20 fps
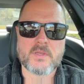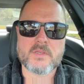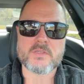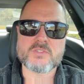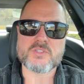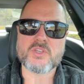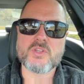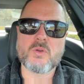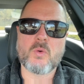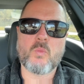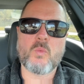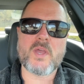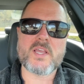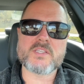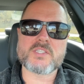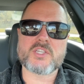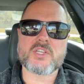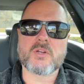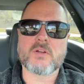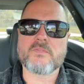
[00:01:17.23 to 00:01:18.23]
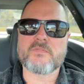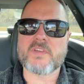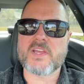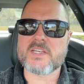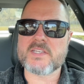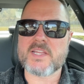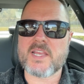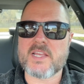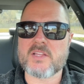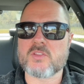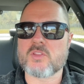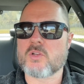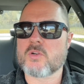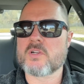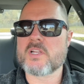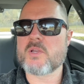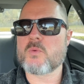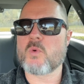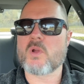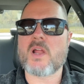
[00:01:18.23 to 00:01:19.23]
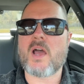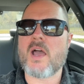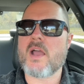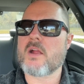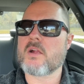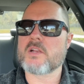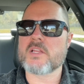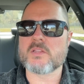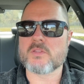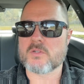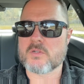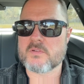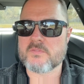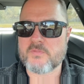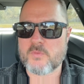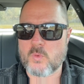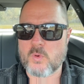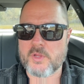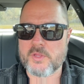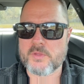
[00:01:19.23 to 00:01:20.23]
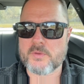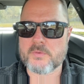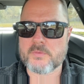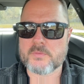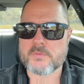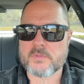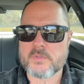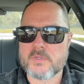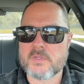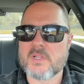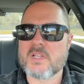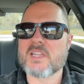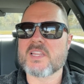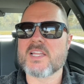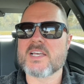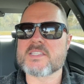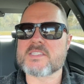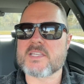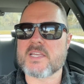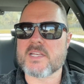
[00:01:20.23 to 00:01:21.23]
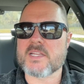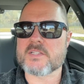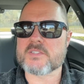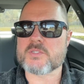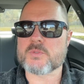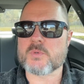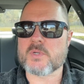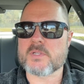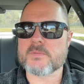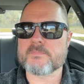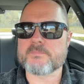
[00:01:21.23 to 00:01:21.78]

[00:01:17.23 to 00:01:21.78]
So you don't waste your event day learning what I already learned for you. Let's get into it.